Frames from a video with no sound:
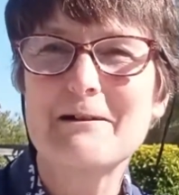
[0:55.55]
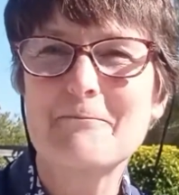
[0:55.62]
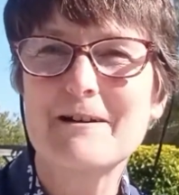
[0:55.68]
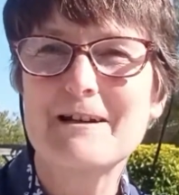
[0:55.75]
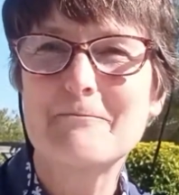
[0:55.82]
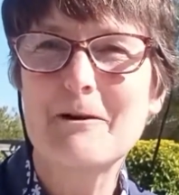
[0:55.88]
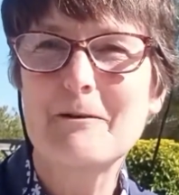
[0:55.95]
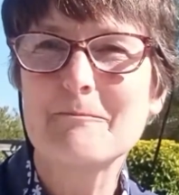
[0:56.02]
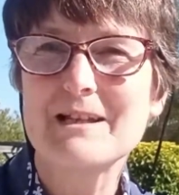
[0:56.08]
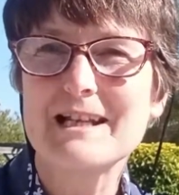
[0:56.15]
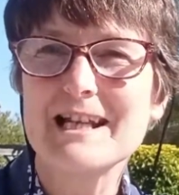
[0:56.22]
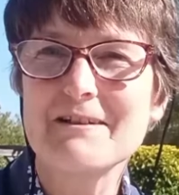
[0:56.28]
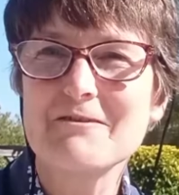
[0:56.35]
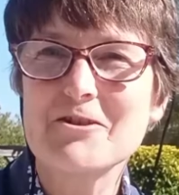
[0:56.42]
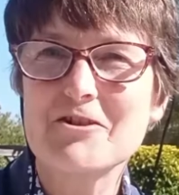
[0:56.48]
We won't be
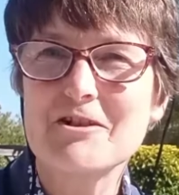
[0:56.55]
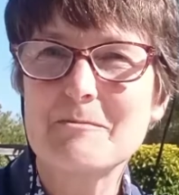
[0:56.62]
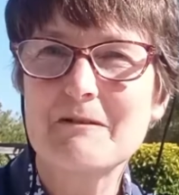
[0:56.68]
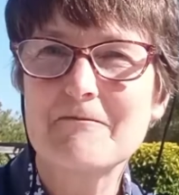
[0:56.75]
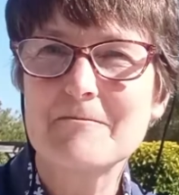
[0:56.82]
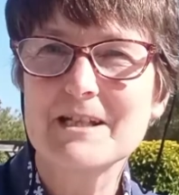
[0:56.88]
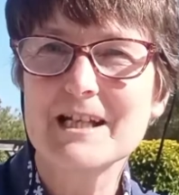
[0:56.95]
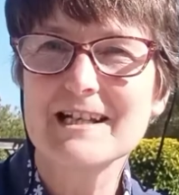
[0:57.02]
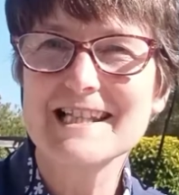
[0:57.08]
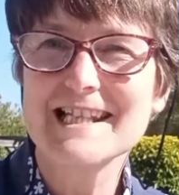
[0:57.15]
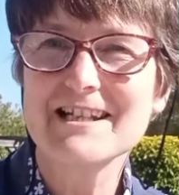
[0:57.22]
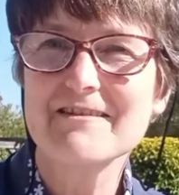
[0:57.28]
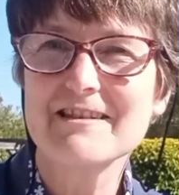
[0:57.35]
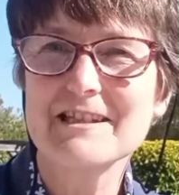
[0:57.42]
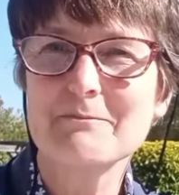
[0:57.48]
live streaming from Tuts
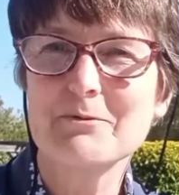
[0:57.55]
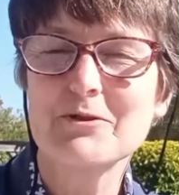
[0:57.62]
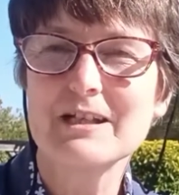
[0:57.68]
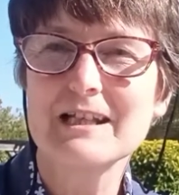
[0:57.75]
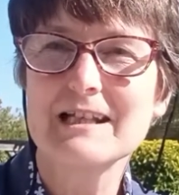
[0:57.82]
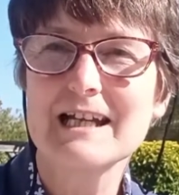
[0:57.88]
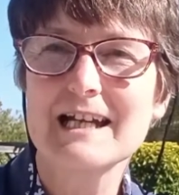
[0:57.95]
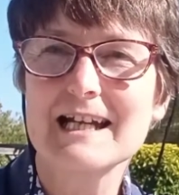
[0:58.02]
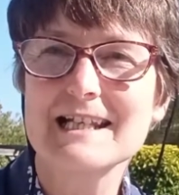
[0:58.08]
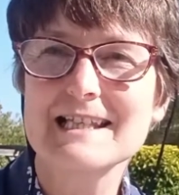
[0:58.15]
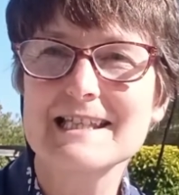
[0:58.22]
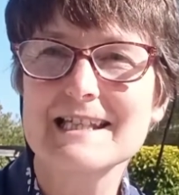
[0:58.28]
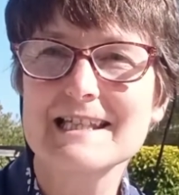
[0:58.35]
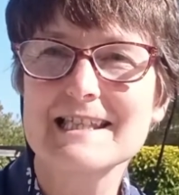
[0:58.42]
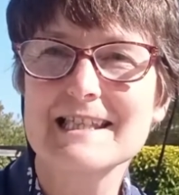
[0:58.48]
Hill this morning
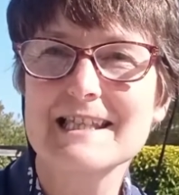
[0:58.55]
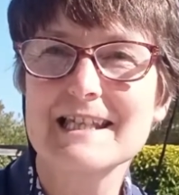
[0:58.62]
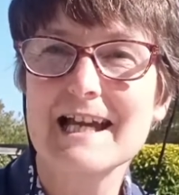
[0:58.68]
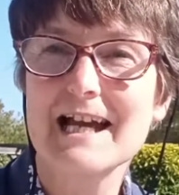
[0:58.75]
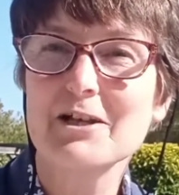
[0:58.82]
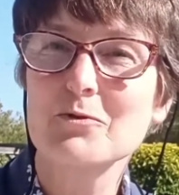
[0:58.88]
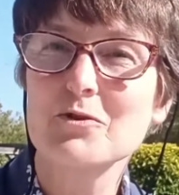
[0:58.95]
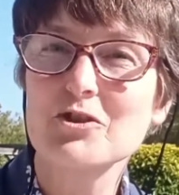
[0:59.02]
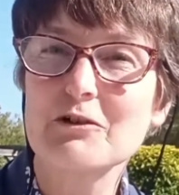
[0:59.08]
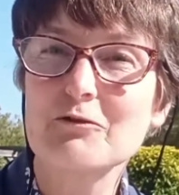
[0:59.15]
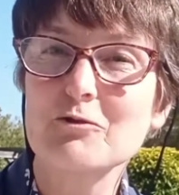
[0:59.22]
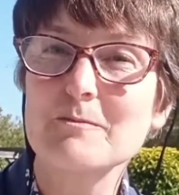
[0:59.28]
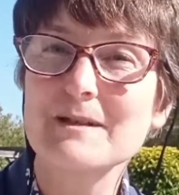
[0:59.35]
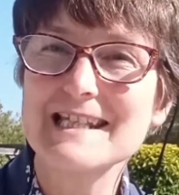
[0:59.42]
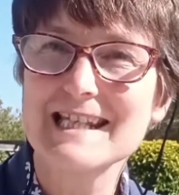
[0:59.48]
as it's the annual
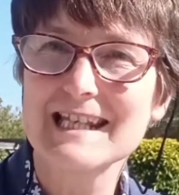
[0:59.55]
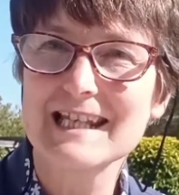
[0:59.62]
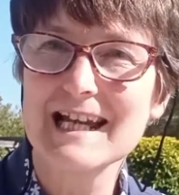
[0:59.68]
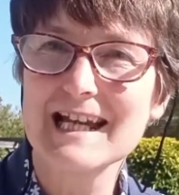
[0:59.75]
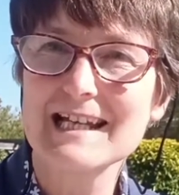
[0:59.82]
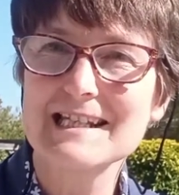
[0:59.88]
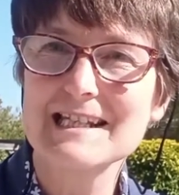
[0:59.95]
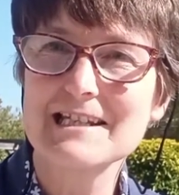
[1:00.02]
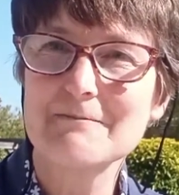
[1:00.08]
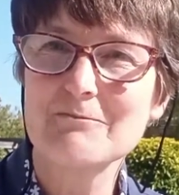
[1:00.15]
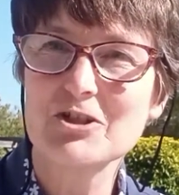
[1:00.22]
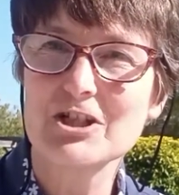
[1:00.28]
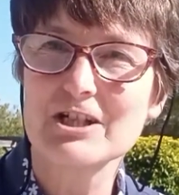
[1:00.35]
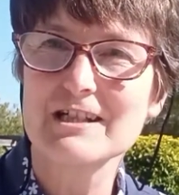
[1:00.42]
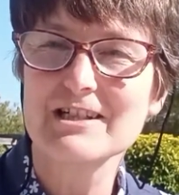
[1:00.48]
general meeting at
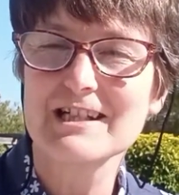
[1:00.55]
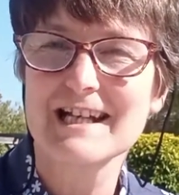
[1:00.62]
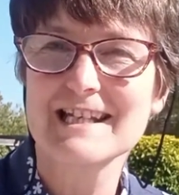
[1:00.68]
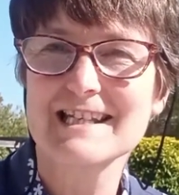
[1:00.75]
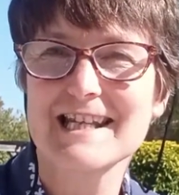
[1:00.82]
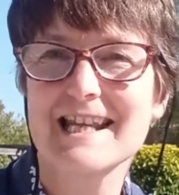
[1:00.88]
Tiddenham Church at